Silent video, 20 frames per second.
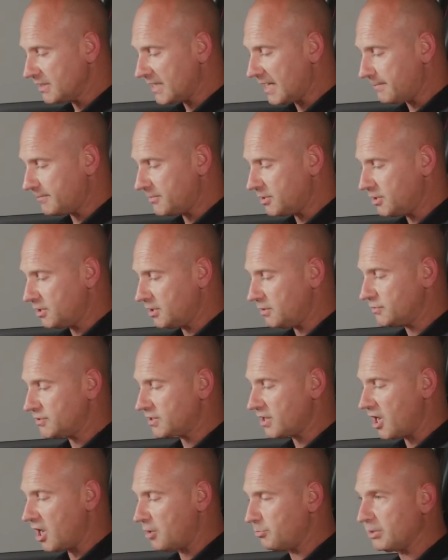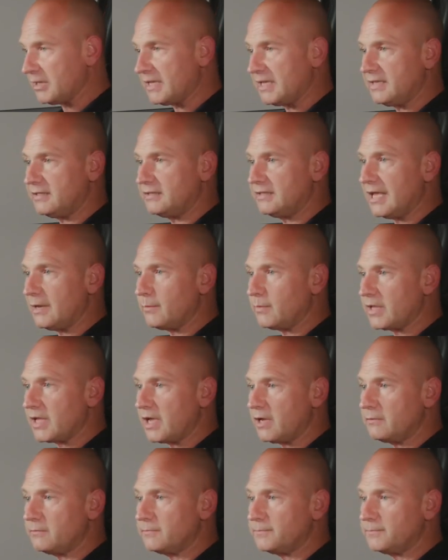Yep, use CarPlay. There we go.